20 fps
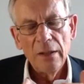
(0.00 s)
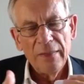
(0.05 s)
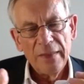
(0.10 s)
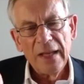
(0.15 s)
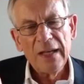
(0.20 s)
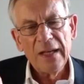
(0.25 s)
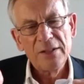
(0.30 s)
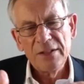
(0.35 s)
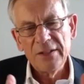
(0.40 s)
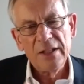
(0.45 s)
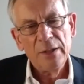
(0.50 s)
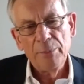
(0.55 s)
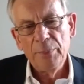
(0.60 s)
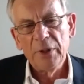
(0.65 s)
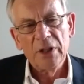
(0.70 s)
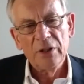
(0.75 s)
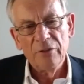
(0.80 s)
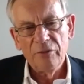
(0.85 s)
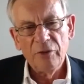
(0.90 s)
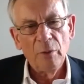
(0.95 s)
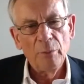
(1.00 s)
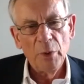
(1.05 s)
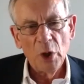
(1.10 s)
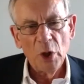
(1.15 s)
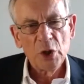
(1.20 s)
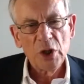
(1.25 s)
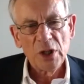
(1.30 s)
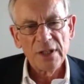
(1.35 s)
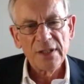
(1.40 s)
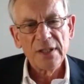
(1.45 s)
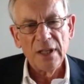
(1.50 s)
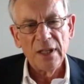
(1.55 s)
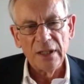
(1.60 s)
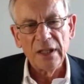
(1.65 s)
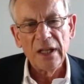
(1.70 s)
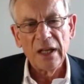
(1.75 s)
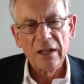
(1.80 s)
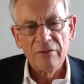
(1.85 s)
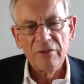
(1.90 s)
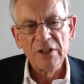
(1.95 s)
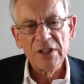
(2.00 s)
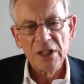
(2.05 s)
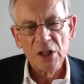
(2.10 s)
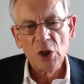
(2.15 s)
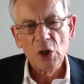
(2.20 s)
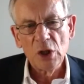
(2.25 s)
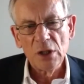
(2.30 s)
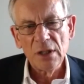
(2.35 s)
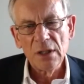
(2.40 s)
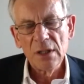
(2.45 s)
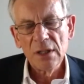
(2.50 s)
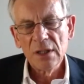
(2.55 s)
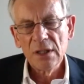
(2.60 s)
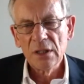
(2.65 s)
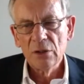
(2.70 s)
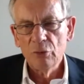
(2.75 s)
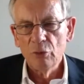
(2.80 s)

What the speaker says: That is typical for mergers and acquisitions.